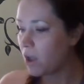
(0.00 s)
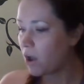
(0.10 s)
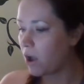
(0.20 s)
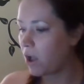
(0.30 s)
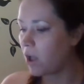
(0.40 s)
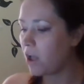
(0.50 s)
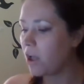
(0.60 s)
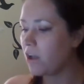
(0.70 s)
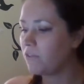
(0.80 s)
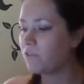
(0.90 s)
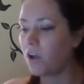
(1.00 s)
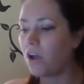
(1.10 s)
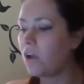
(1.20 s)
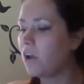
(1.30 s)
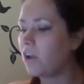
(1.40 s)
Of
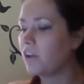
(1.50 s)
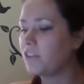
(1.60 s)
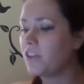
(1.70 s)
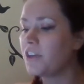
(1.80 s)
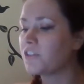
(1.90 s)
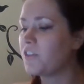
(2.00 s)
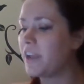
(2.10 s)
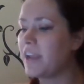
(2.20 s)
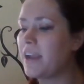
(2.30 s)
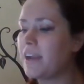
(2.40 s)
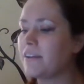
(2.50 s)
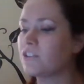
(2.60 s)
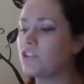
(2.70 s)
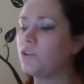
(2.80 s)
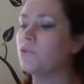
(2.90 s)
all the
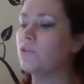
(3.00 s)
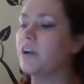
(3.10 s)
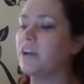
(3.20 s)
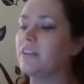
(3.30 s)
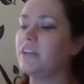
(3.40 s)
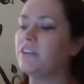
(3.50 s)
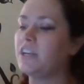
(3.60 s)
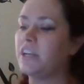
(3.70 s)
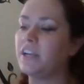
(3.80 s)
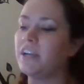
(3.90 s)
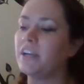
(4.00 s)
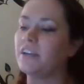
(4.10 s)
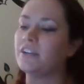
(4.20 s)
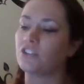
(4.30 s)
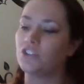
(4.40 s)
things you really
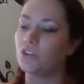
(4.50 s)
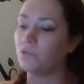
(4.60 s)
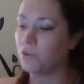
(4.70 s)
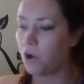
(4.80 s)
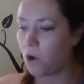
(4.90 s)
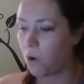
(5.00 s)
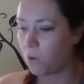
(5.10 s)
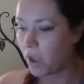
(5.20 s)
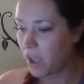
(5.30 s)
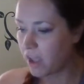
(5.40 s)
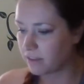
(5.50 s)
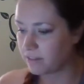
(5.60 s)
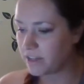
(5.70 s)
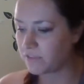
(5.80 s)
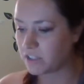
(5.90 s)
need to know,
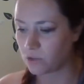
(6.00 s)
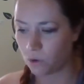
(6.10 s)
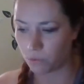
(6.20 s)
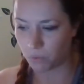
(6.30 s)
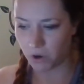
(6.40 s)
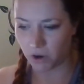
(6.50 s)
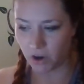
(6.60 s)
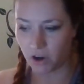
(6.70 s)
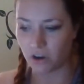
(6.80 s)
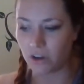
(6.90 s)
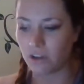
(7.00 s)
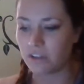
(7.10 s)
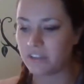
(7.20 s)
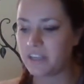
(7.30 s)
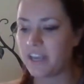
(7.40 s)
leave this old
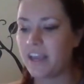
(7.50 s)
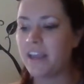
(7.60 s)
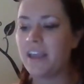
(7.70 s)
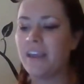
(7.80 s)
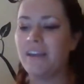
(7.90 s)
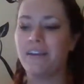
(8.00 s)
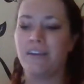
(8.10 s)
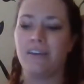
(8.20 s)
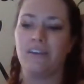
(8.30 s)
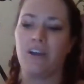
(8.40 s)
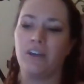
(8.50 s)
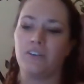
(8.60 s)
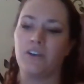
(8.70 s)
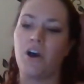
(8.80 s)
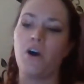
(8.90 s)
world, get
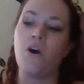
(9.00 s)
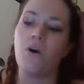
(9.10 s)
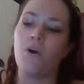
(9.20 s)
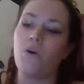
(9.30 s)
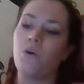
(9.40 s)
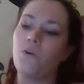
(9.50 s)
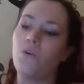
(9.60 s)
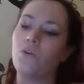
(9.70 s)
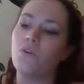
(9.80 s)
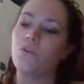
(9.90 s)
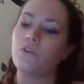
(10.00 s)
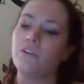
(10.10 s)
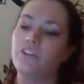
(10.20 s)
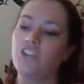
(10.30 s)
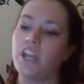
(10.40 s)
on,
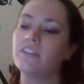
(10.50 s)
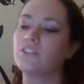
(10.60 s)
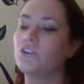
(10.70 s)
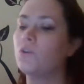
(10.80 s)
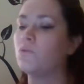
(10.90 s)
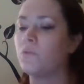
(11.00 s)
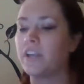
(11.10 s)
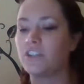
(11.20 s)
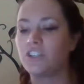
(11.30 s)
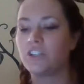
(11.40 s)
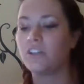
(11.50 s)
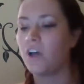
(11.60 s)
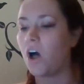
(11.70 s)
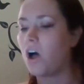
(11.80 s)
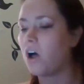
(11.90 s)
go. Just don't wait too
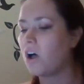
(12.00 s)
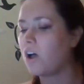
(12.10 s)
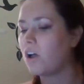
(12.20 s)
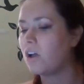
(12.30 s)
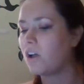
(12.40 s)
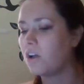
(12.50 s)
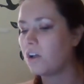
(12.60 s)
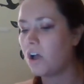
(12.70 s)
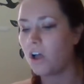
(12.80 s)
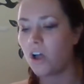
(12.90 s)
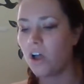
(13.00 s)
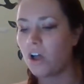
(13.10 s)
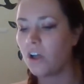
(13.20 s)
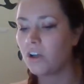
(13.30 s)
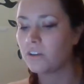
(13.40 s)

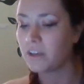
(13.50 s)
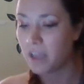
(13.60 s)
long.